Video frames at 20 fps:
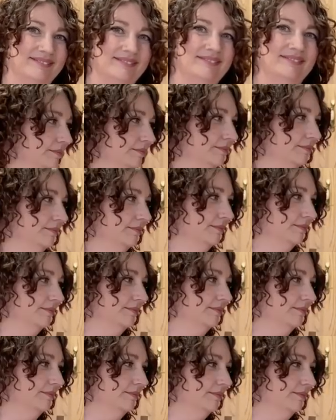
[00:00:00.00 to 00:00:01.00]

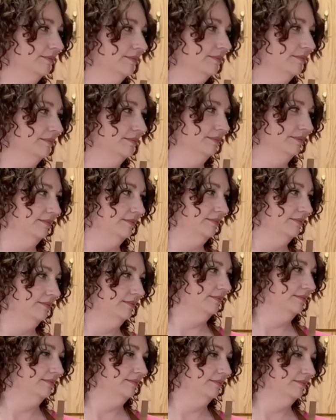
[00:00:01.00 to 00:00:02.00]

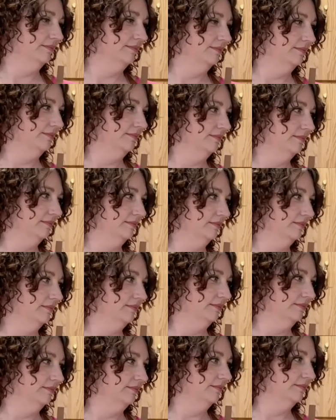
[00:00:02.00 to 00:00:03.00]

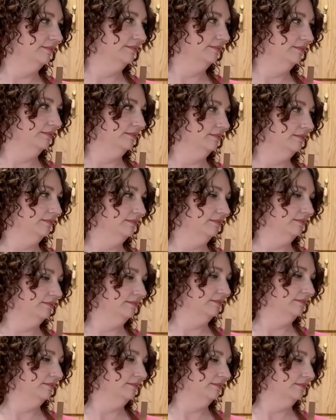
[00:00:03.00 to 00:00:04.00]

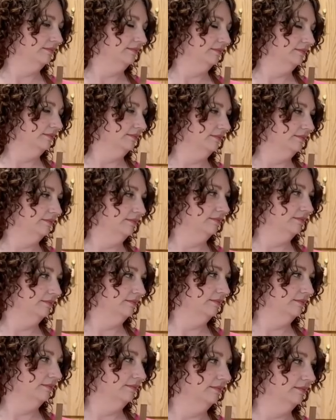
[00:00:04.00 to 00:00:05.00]

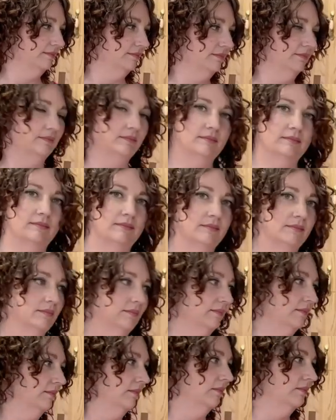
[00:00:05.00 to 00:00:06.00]

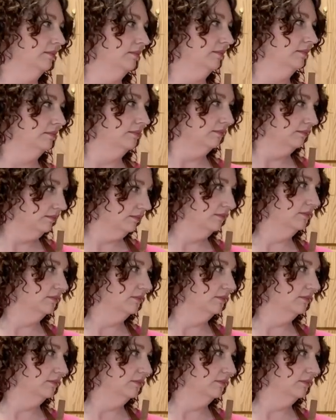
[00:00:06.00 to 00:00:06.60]
(silent)